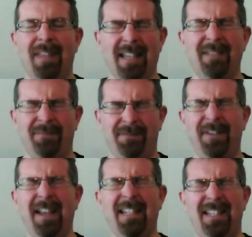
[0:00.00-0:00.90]

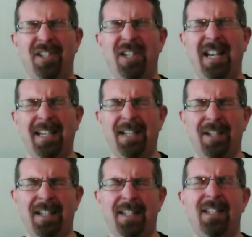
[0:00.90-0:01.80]
face
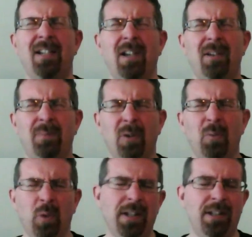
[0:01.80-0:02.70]
challenges, but
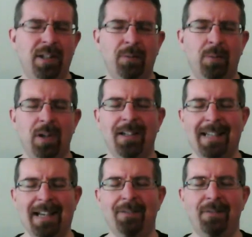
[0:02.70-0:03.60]
once you've worked
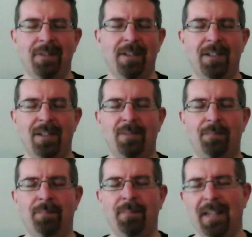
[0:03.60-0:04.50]
out
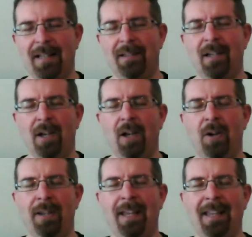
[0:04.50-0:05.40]
that
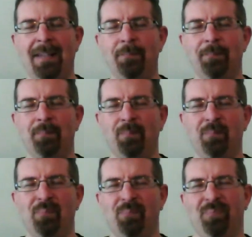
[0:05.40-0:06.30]
okay,
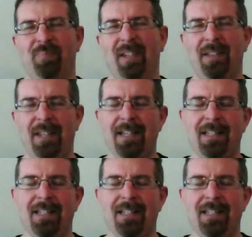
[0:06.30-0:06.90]
these are the